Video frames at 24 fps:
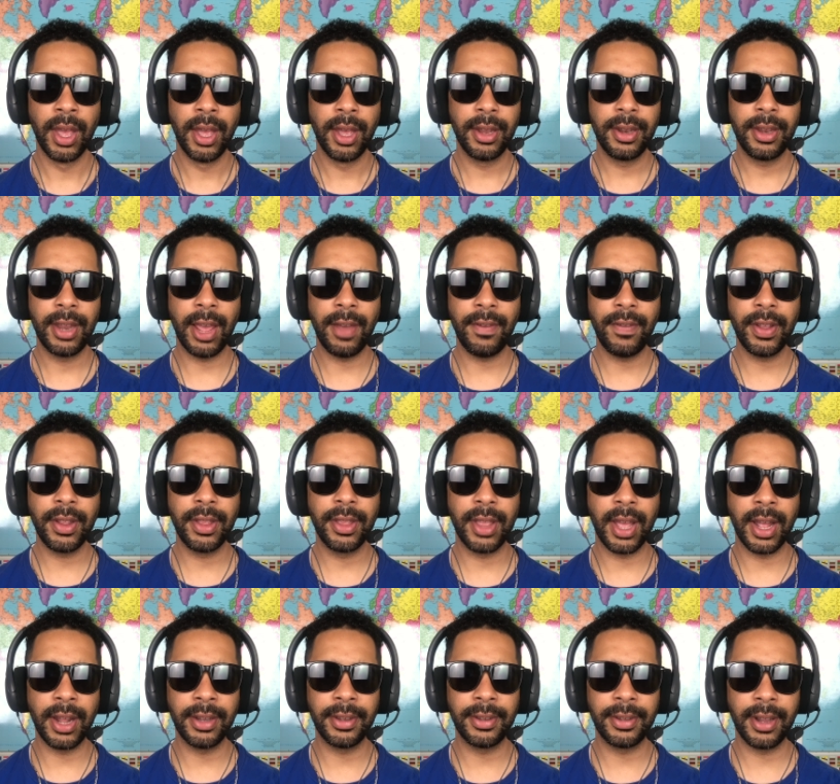David
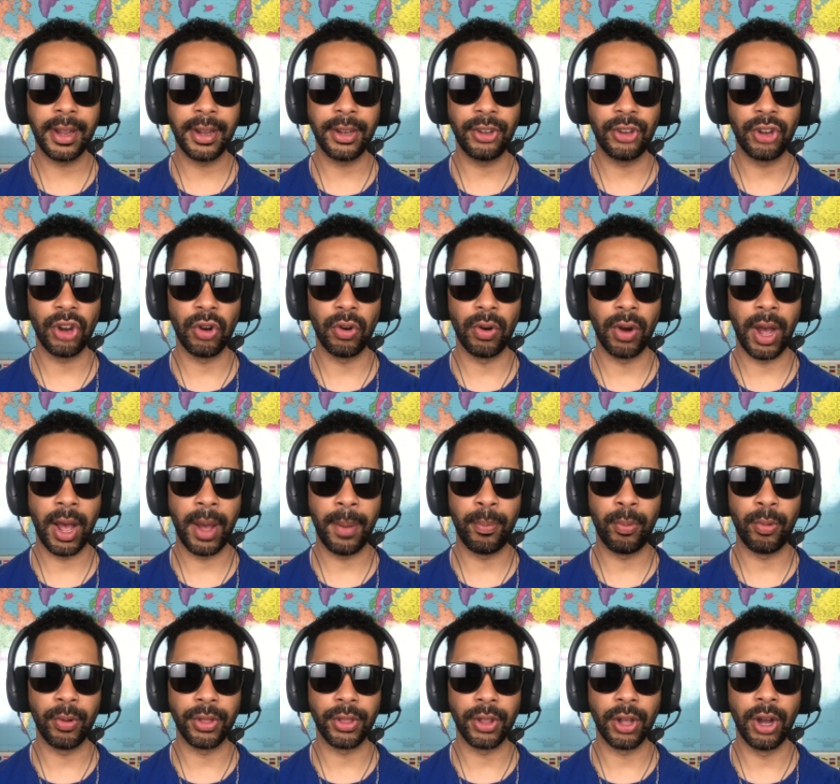then sent
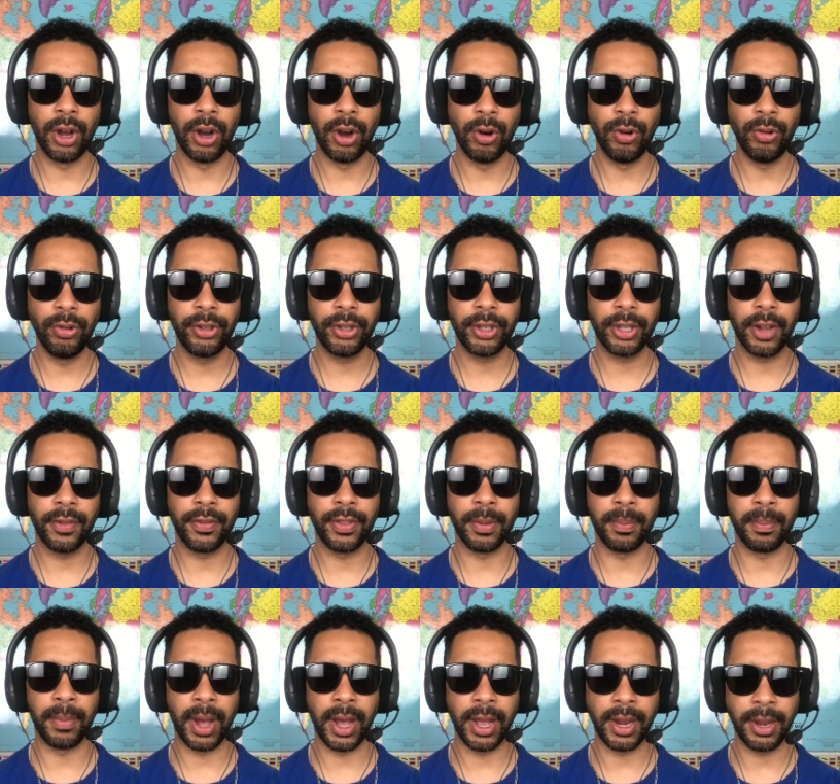Joab with the host of the
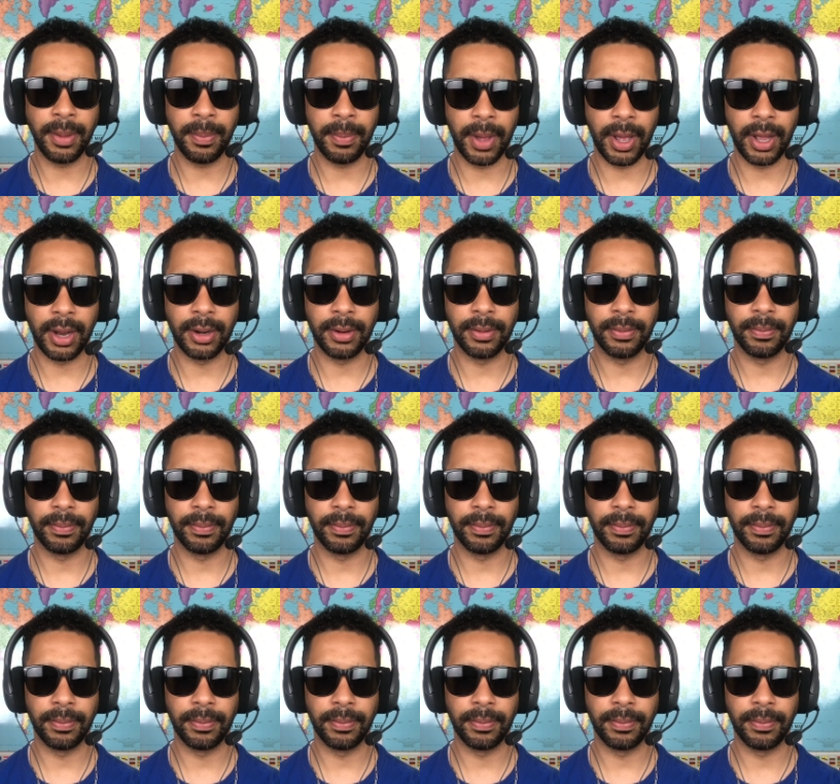mighty men.